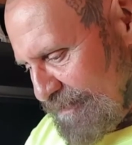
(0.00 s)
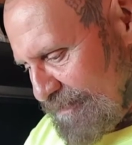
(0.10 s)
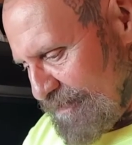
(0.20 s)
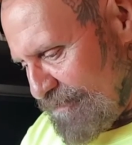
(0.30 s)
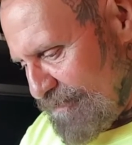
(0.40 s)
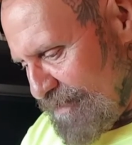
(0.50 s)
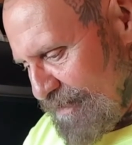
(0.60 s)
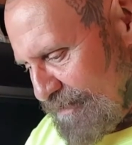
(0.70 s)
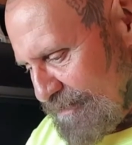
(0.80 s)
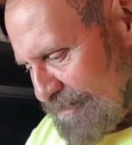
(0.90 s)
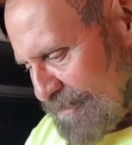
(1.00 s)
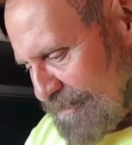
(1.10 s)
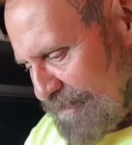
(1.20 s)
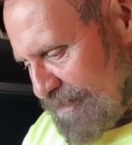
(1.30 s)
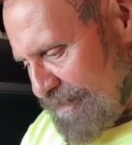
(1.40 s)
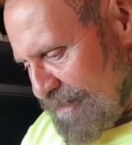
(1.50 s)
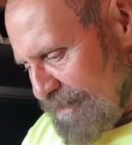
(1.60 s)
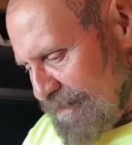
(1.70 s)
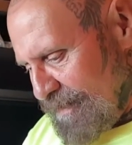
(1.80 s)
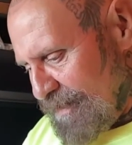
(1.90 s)
Is that right?
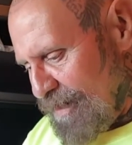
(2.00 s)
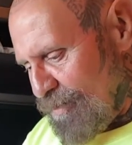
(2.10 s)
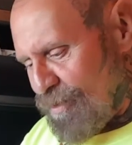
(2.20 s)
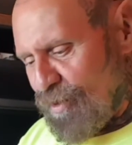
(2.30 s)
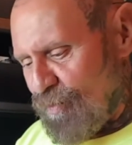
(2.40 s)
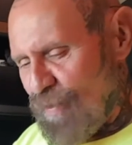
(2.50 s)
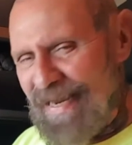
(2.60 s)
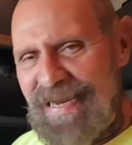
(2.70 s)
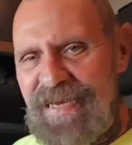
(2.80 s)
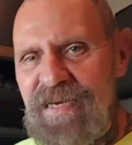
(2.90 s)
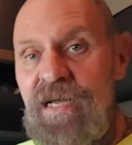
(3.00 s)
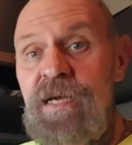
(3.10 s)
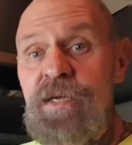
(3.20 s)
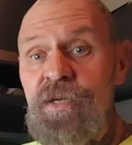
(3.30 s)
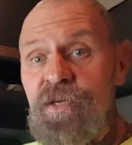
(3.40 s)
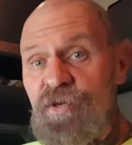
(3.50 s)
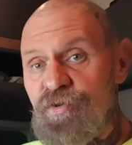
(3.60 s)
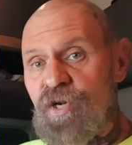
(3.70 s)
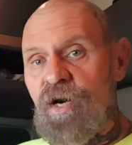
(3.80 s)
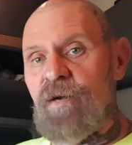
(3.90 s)
No, Carine,
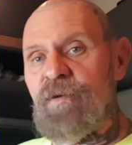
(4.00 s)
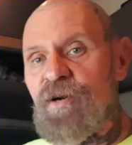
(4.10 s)
Utah.